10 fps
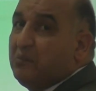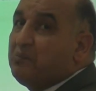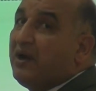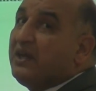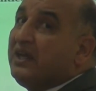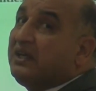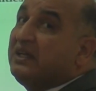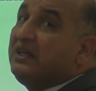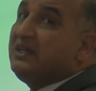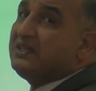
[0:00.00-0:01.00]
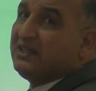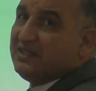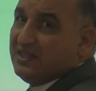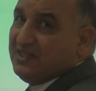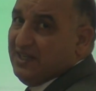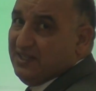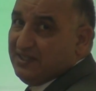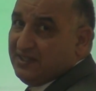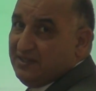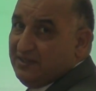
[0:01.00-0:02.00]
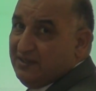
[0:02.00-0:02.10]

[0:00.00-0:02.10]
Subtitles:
by increasing the sales